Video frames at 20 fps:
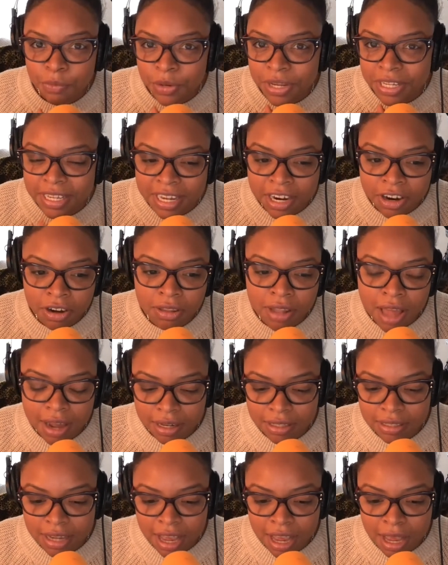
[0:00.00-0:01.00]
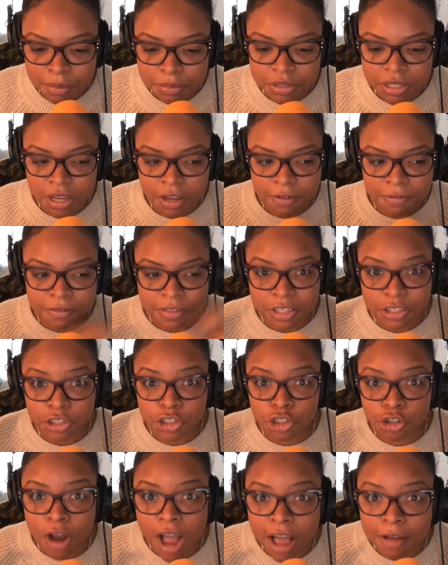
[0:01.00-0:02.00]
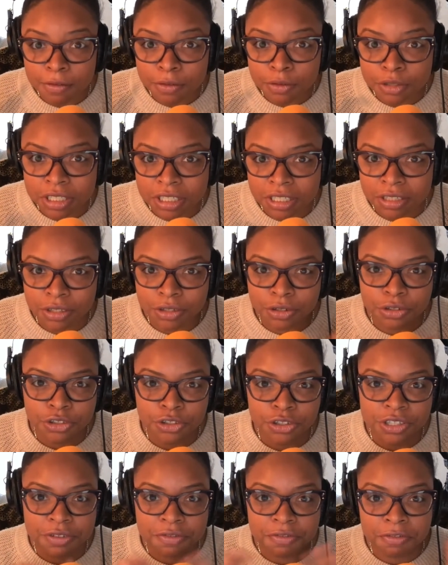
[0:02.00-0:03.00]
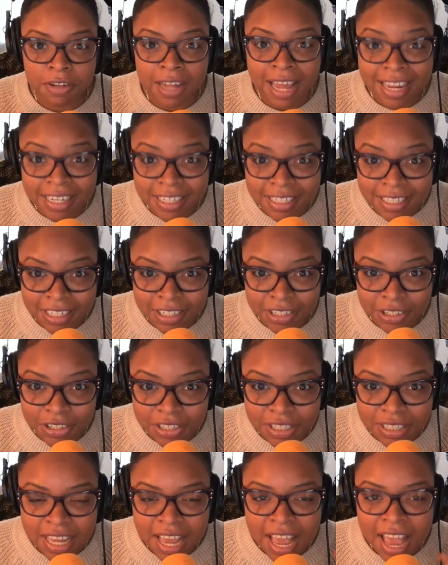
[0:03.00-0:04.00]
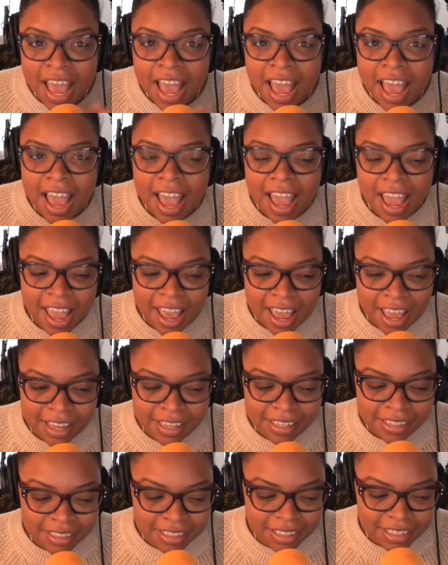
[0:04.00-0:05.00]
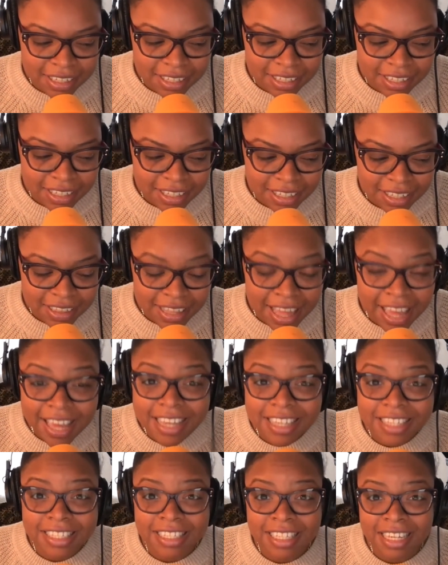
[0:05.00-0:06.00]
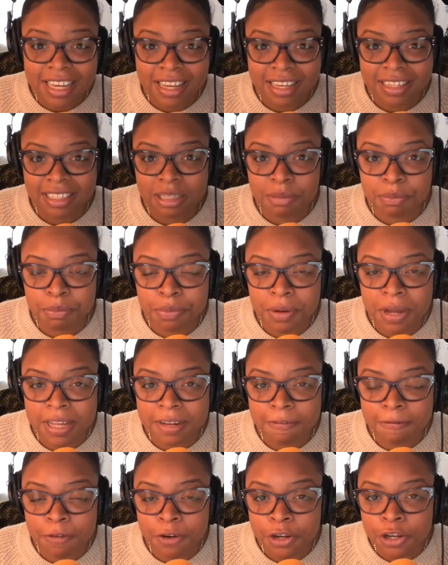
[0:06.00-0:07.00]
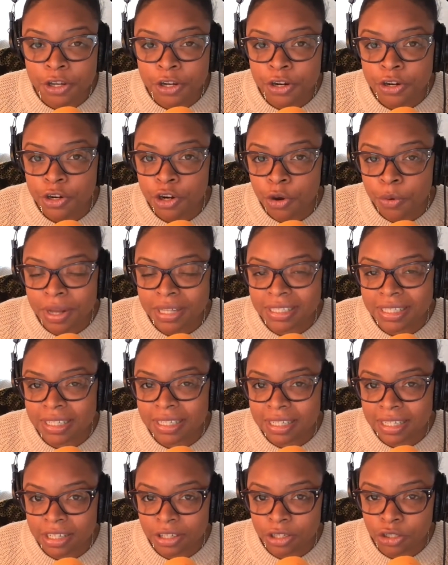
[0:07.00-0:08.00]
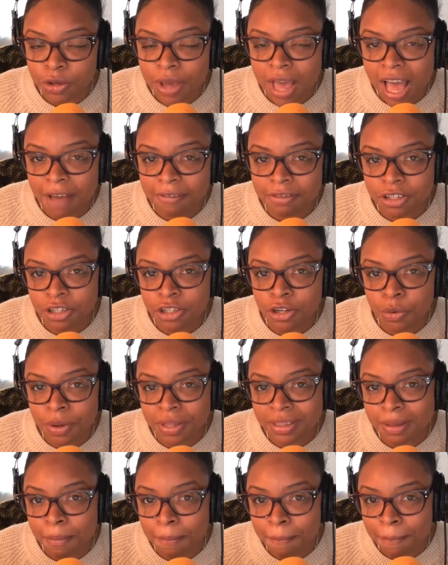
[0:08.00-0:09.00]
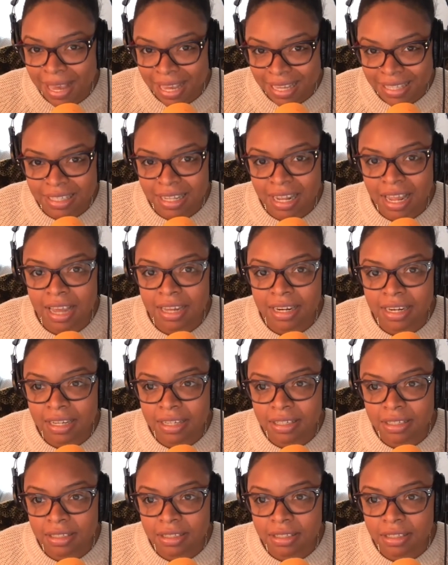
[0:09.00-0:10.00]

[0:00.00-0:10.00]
We hear a lot of times of these travel deals or the flight deals, and they exist, but for you to know it's a deal, you have to know what the baseline is.